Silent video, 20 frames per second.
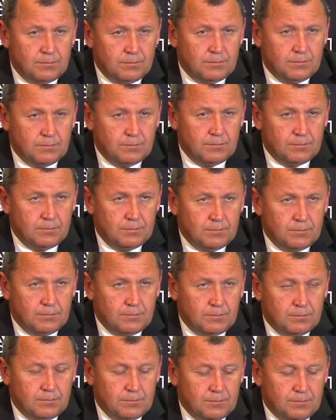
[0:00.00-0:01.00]

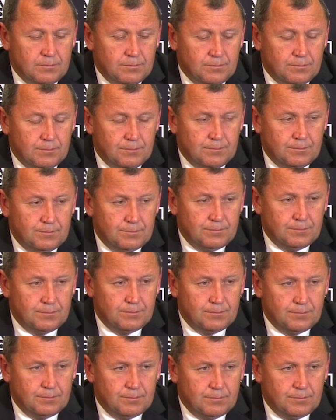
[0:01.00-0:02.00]

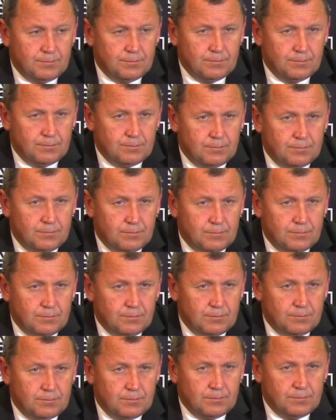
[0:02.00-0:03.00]

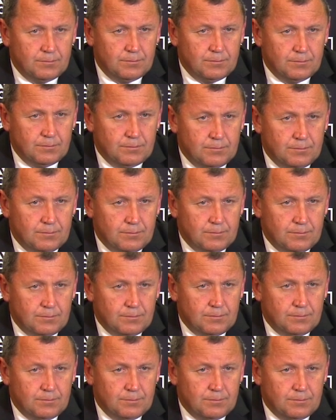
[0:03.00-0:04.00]

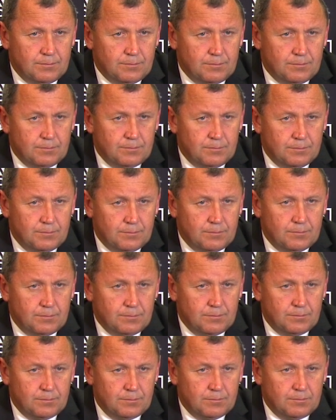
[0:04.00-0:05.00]

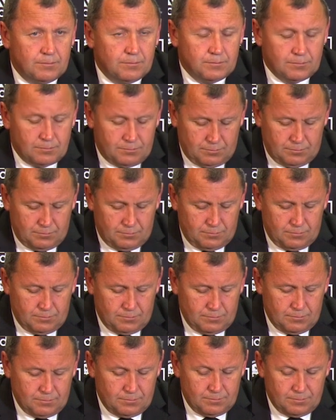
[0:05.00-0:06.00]

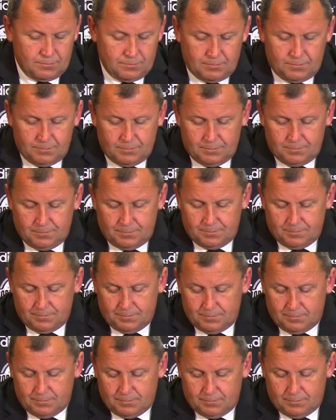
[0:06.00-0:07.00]

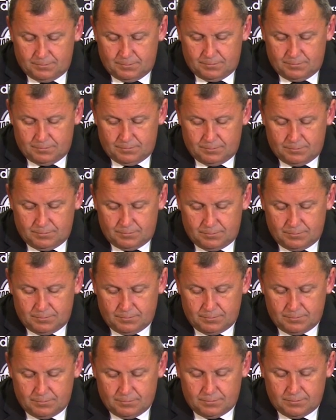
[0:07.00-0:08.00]
The person shown says nothing.